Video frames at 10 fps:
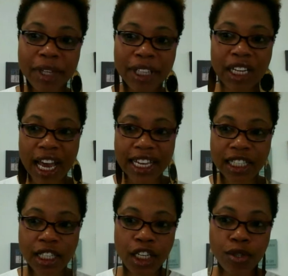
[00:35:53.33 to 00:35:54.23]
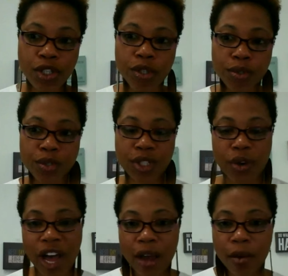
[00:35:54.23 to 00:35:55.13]
Melinda, I see you too.
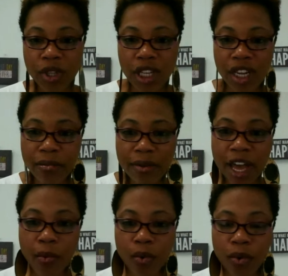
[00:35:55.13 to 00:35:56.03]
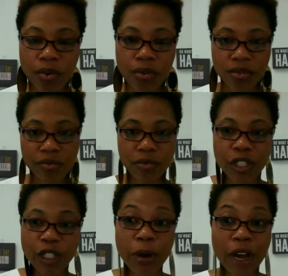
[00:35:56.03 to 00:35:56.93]
So I will
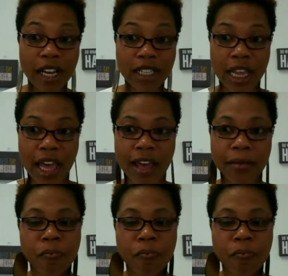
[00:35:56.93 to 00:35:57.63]
respond to that.